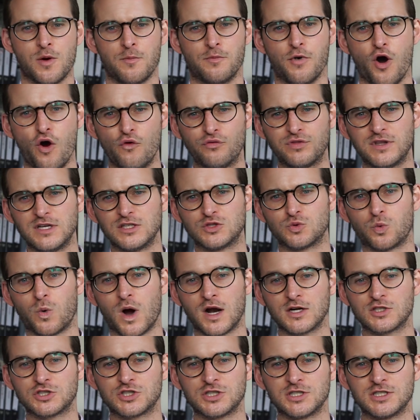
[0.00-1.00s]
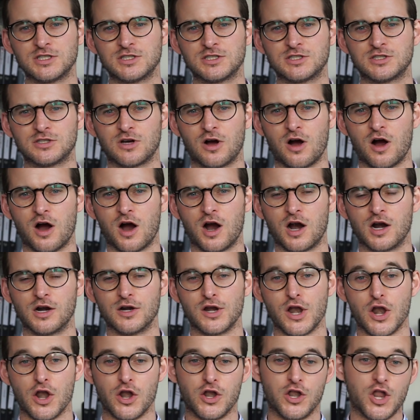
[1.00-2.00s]
Both these watches
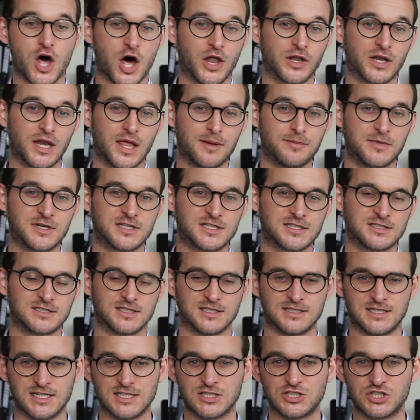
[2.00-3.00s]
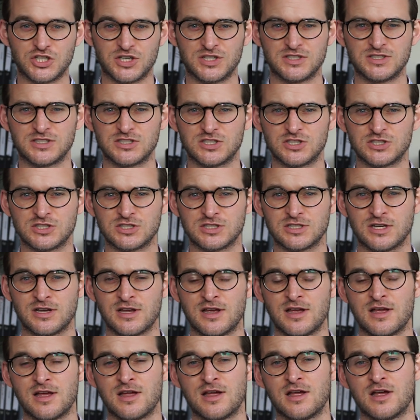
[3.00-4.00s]
are non-limited editions,
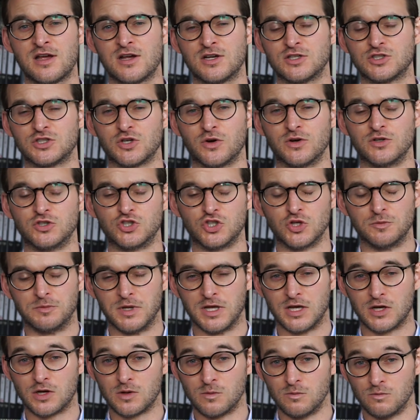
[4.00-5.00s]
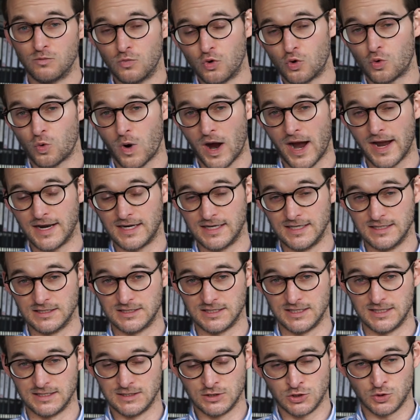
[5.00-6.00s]
so it should be quite
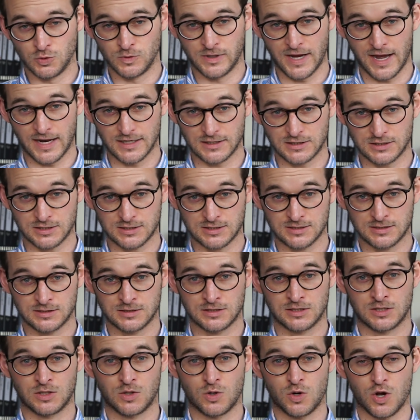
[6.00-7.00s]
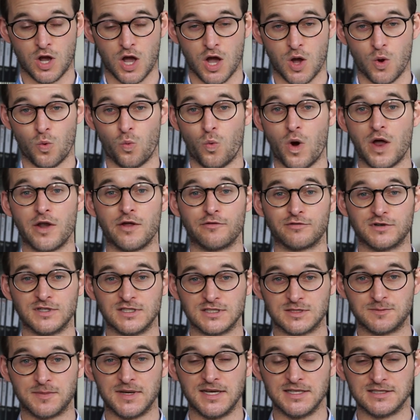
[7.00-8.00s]
easy to get one of
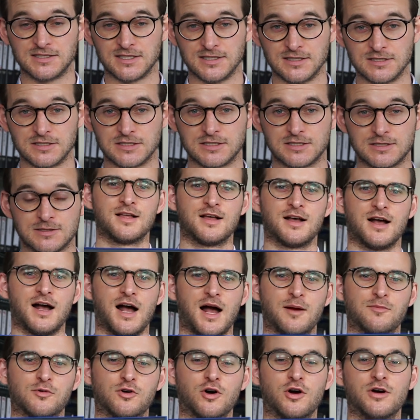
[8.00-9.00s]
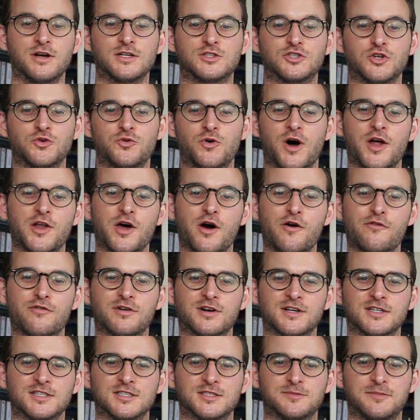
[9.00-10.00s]
these pieces. I'm going to run over
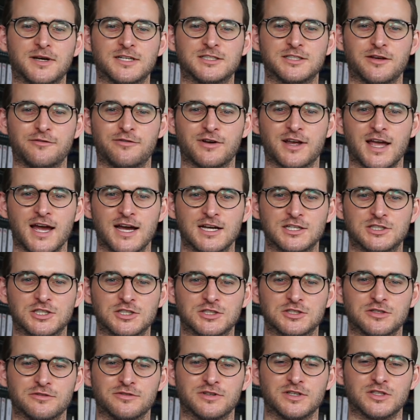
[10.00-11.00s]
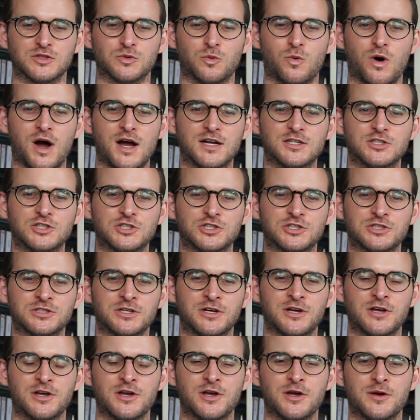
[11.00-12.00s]
the specifications of this watch,
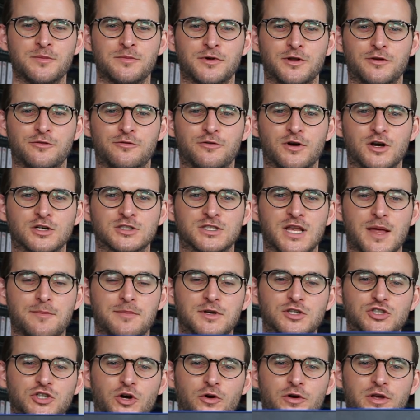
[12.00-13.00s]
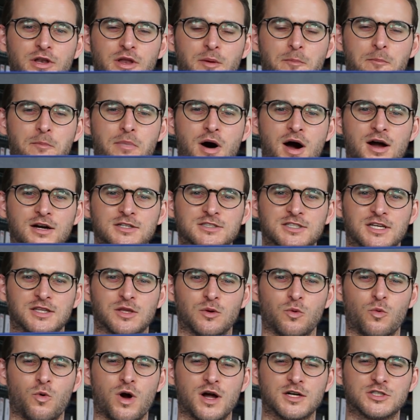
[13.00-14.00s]
but first let me show you the box that
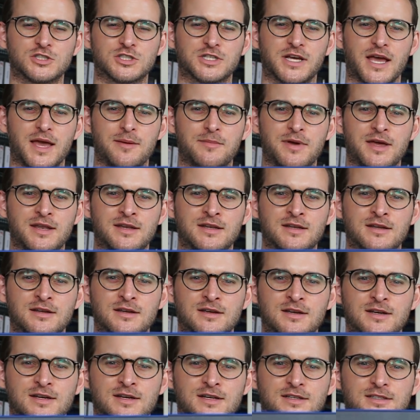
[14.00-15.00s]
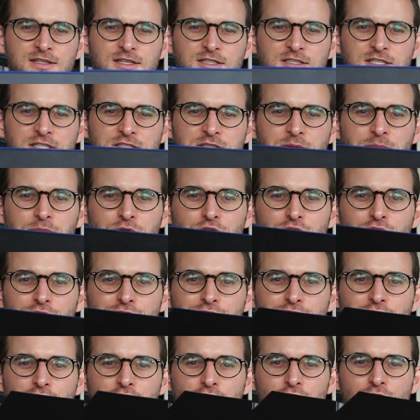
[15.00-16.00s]
the watch came in. This is a
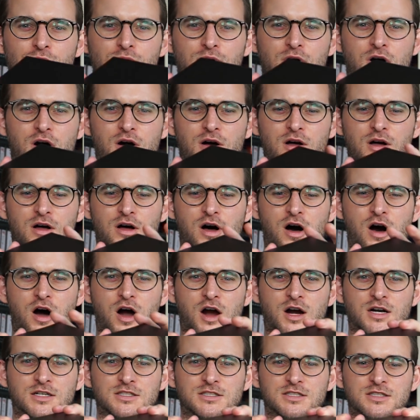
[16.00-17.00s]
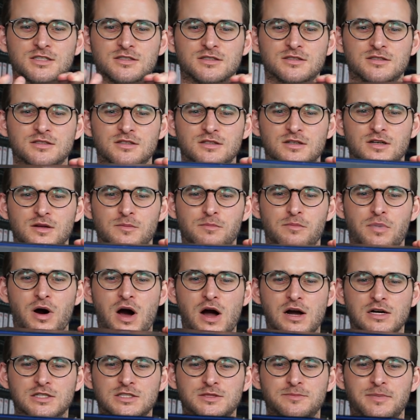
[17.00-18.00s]
beautiful hard
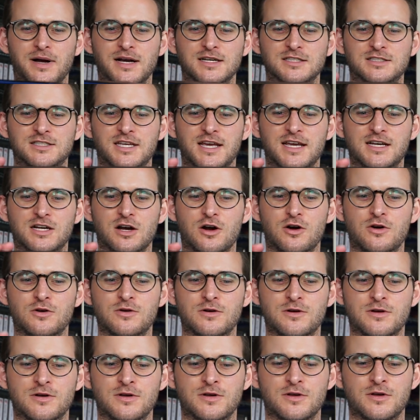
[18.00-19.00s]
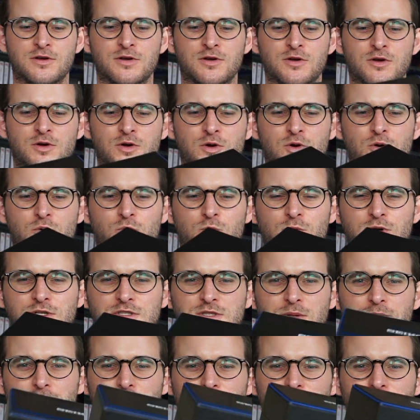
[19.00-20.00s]
box by SEIKO with
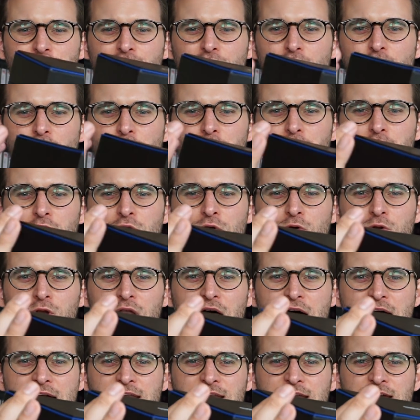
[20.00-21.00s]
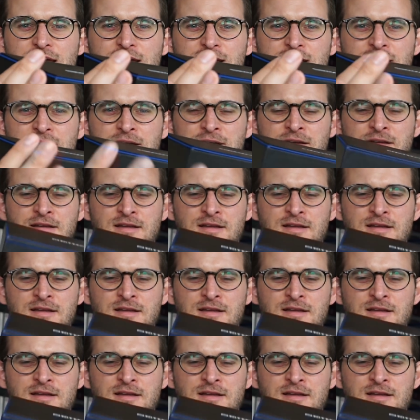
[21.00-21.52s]
some beautiful blue lining.